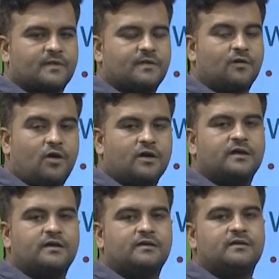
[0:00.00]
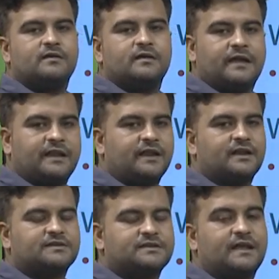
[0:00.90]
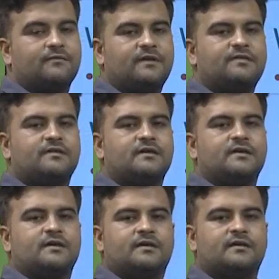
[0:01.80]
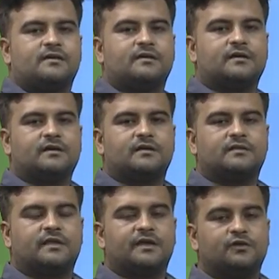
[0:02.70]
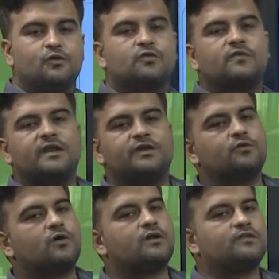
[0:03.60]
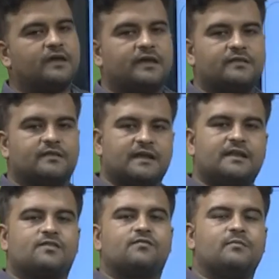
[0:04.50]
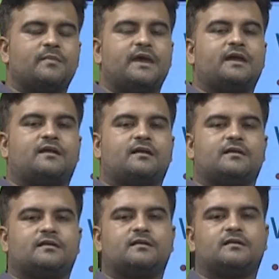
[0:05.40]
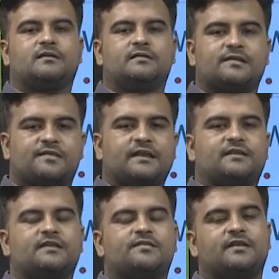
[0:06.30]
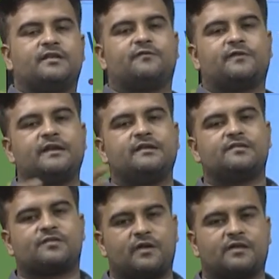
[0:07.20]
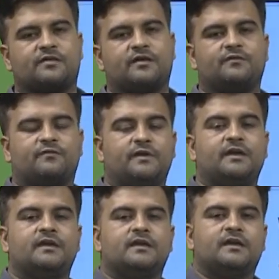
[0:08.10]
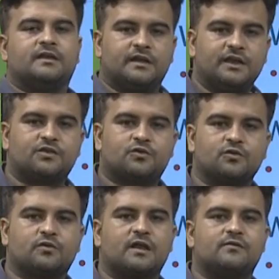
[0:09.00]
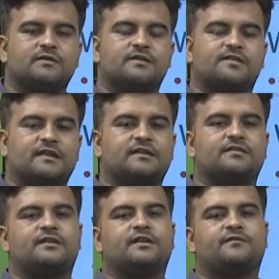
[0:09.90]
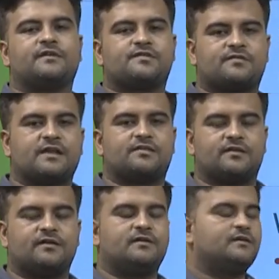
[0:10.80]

Order in English language, they usually do not change unless we make the sentence in different structure. If we need to convert the sentence in different structure,